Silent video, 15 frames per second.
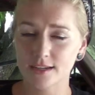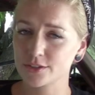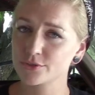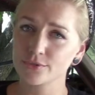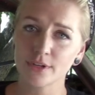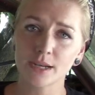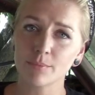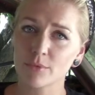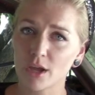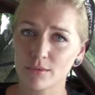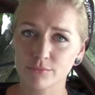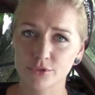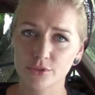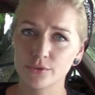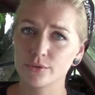a dream
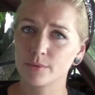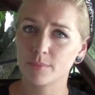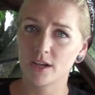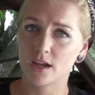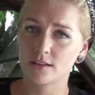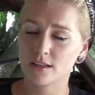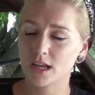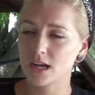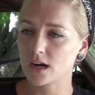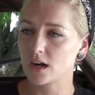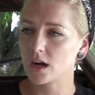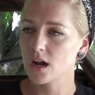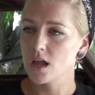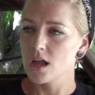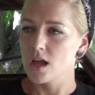come true to be on
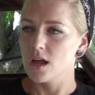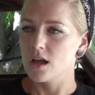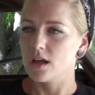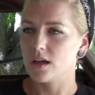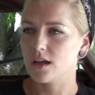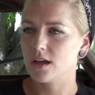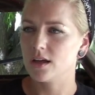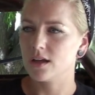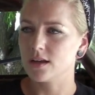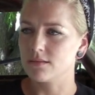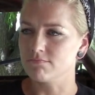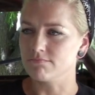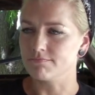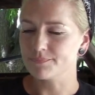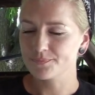there.
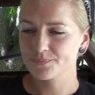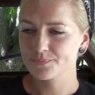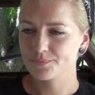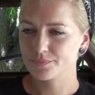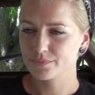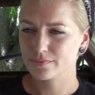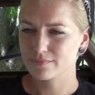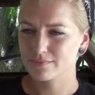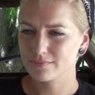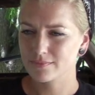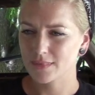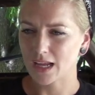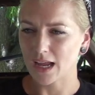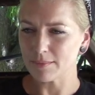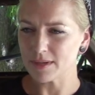
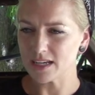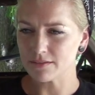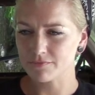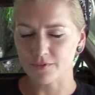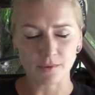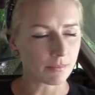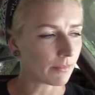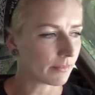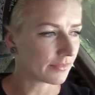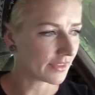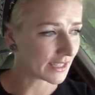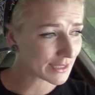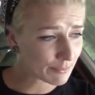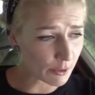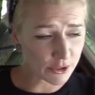I mean, from
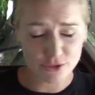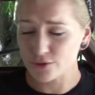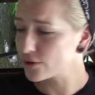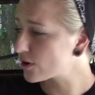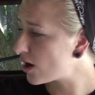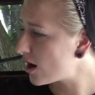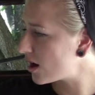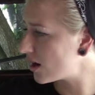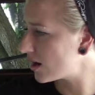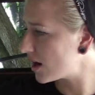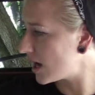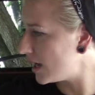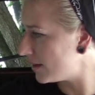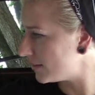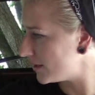this personal car,
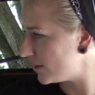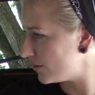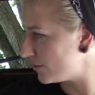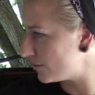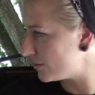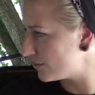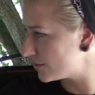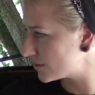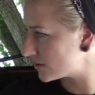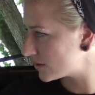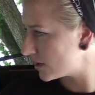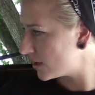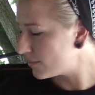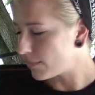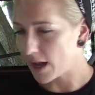I
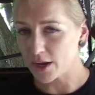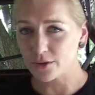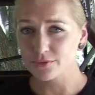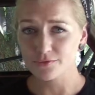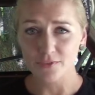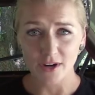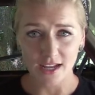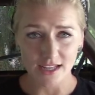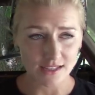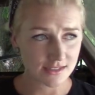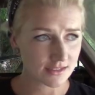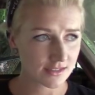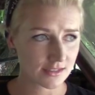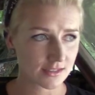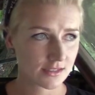use my own
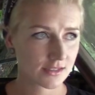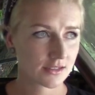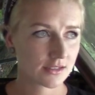friends.